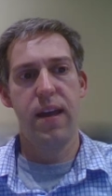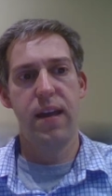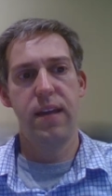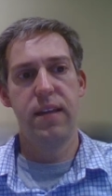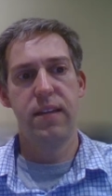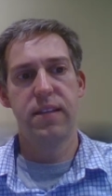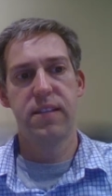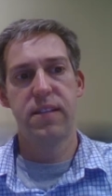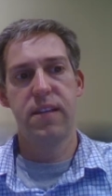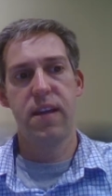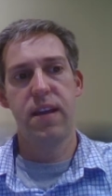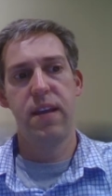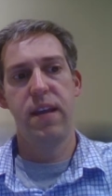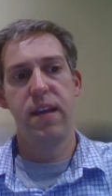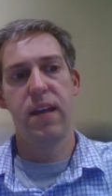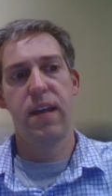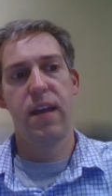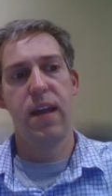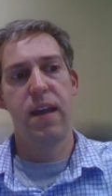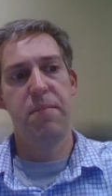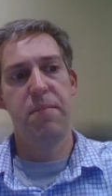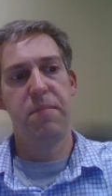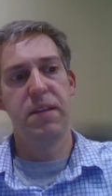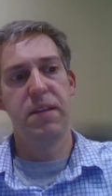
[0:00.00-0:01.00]
studying
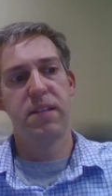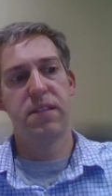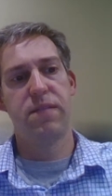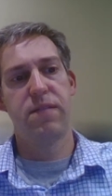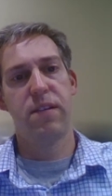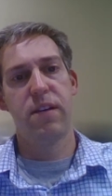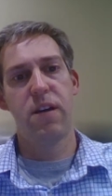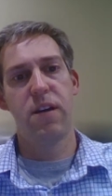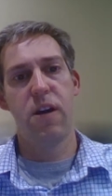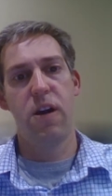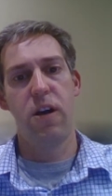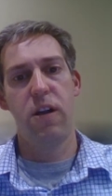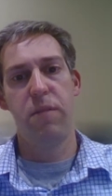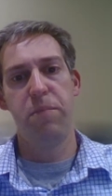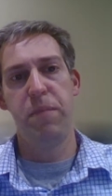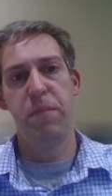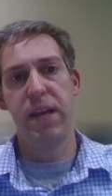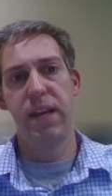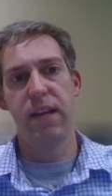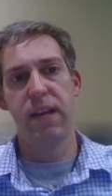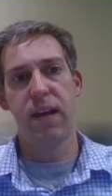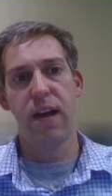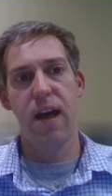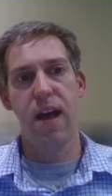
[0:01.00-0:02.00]
a mitzvah called
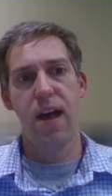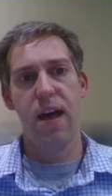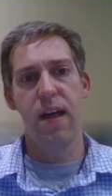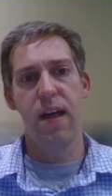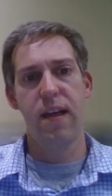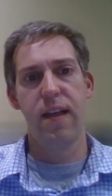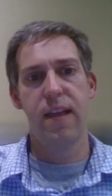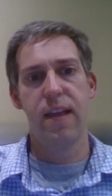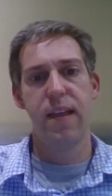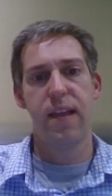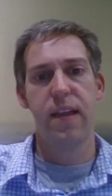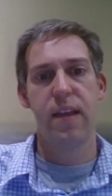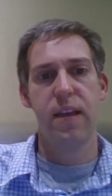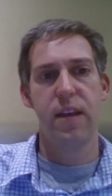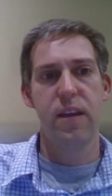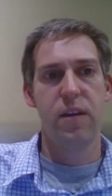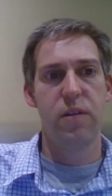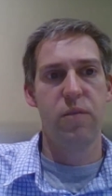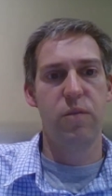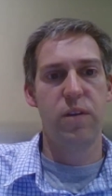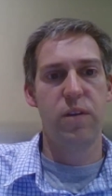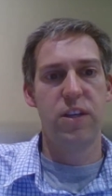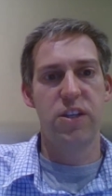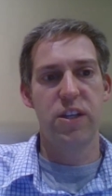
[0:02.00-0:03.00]
Mincha,
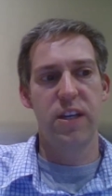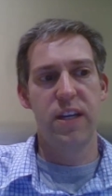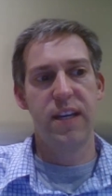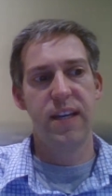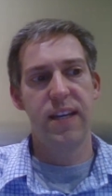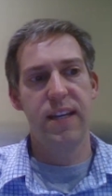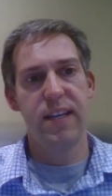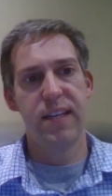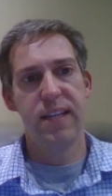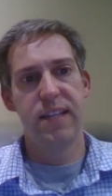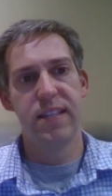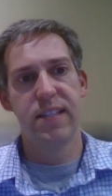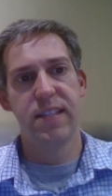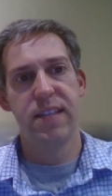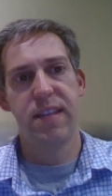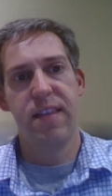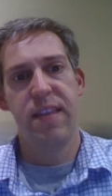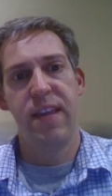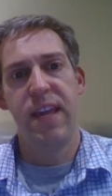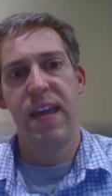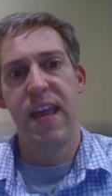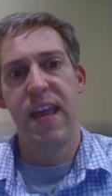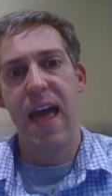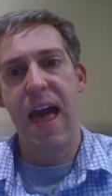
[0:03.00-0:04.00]
which is
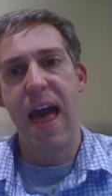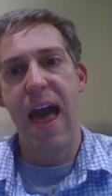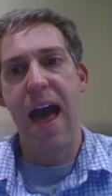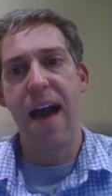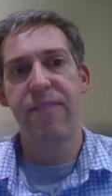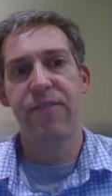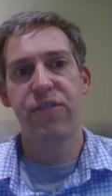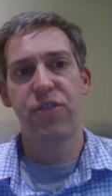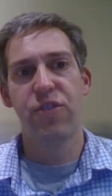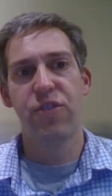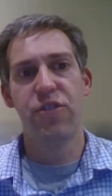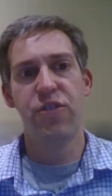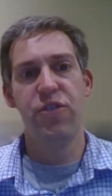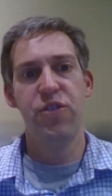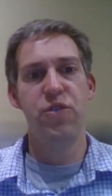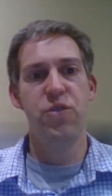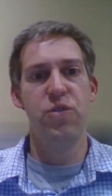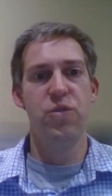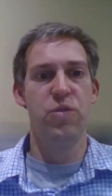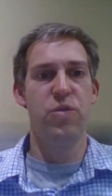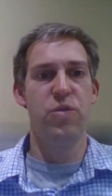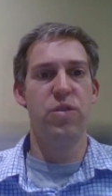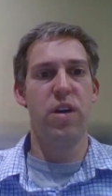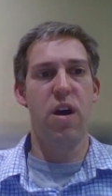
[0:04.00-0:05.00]
the
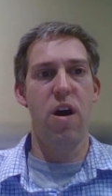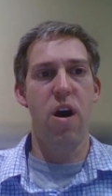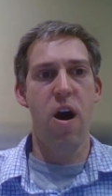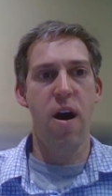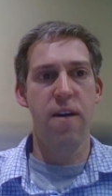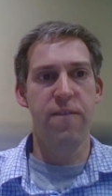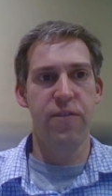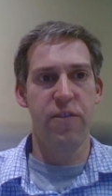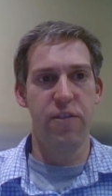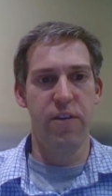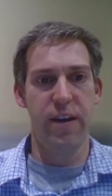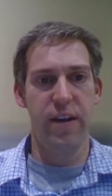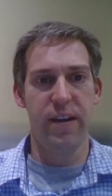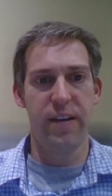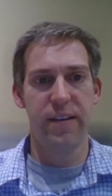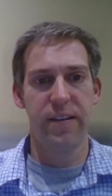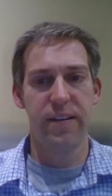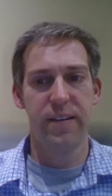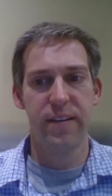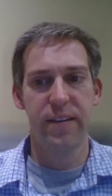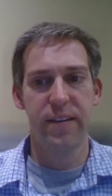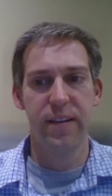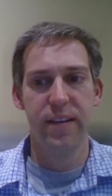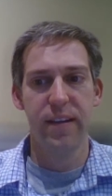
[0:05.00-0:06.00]
afternoon offering.
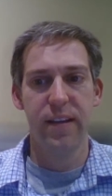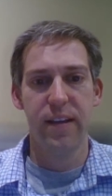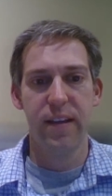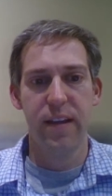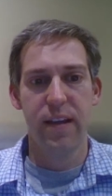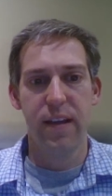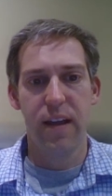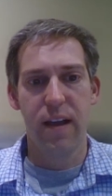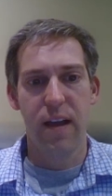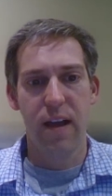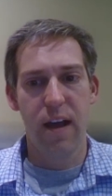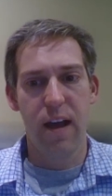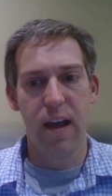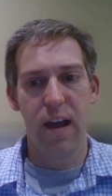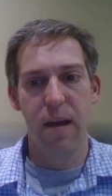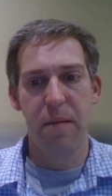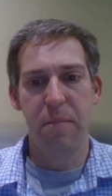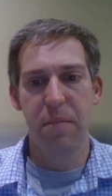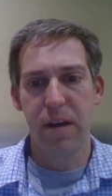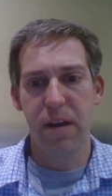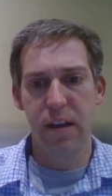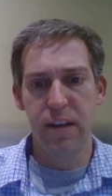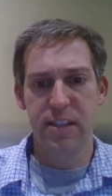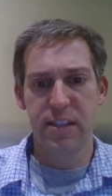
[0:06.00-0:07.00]
I'm
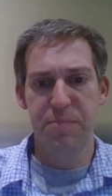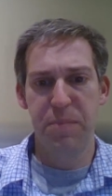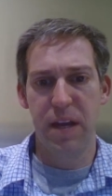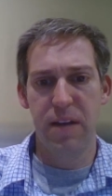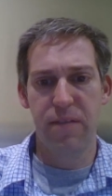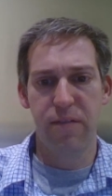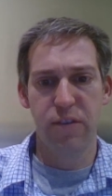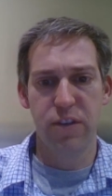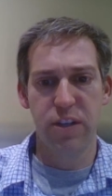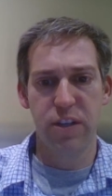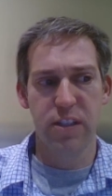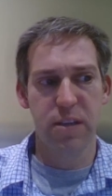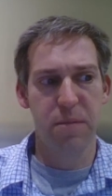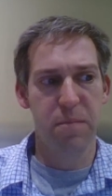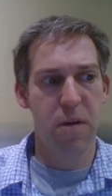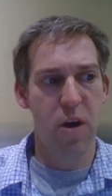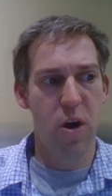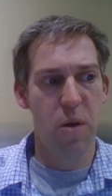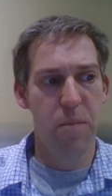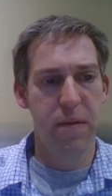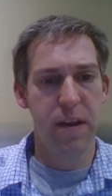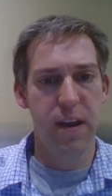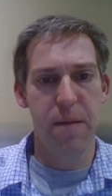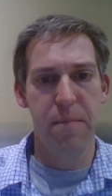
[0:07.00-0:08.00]
going to speak for just a
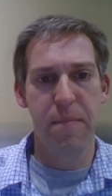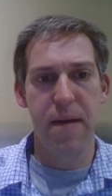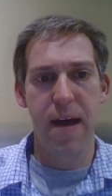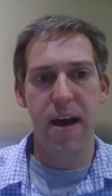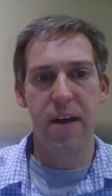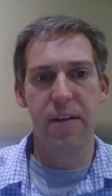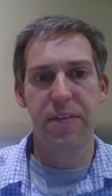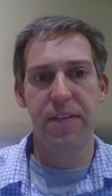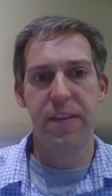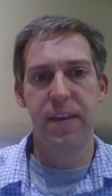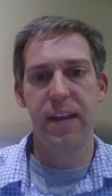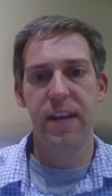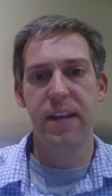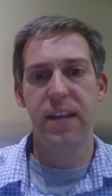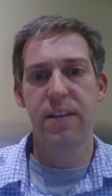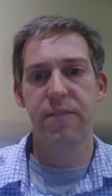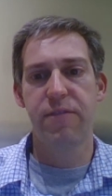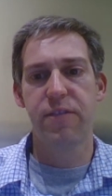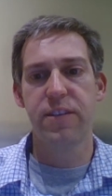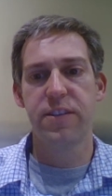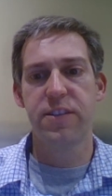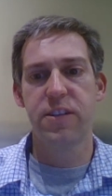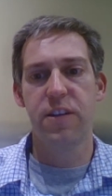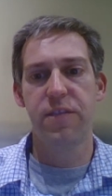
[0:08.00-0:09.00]
moment about the
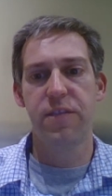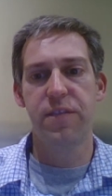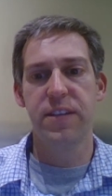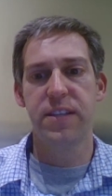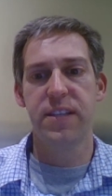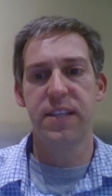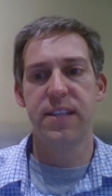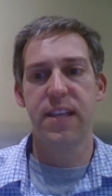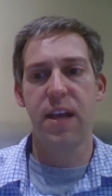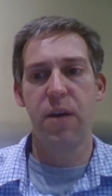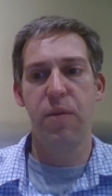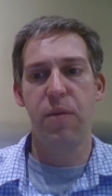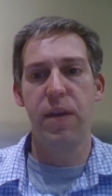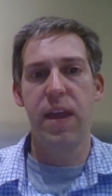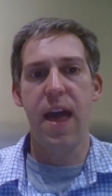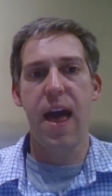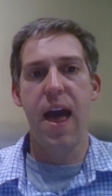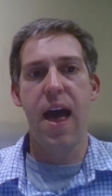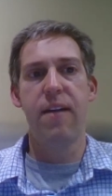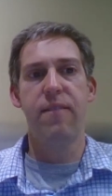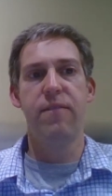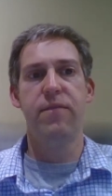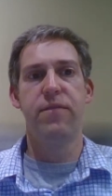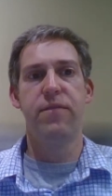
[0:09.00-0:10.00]
different services that we
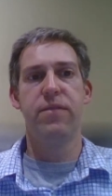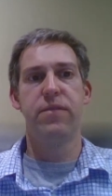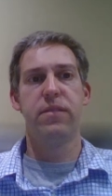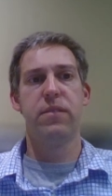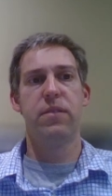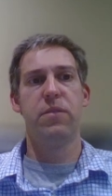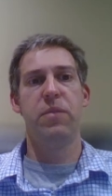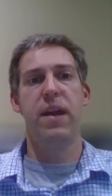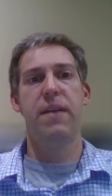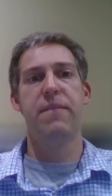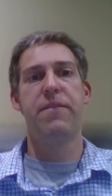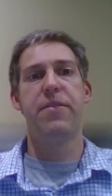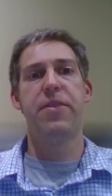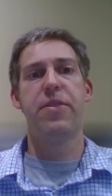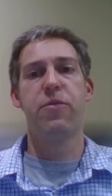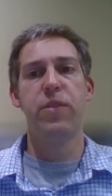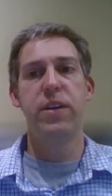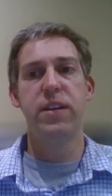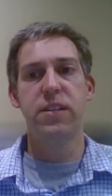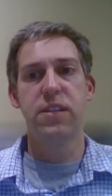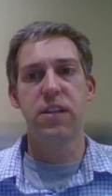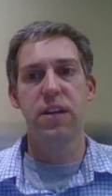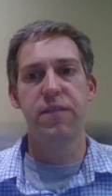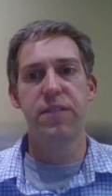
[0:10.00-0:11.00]
have. We have
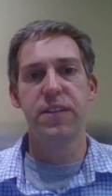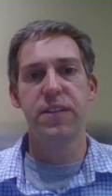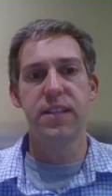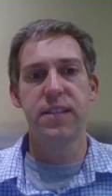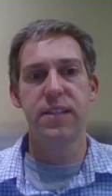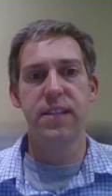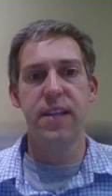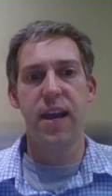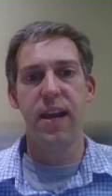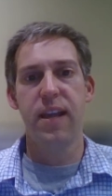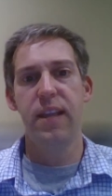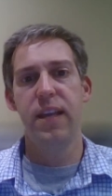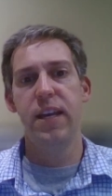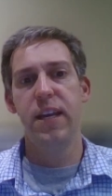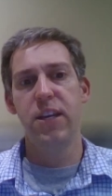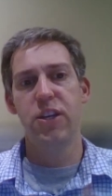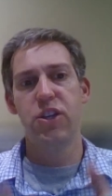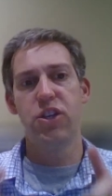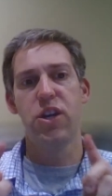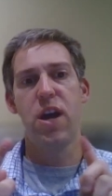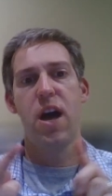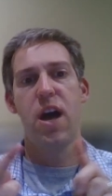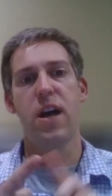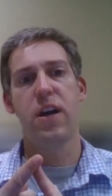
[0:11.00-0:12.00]
3 services daily:
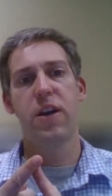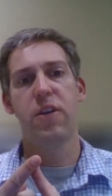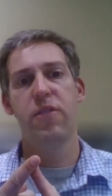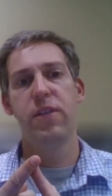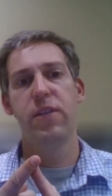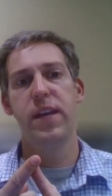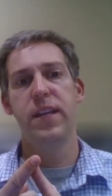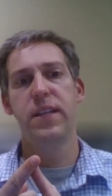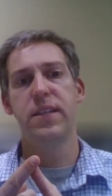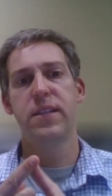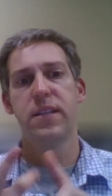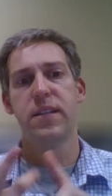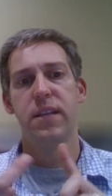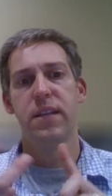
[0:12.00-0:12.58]
Shacharit,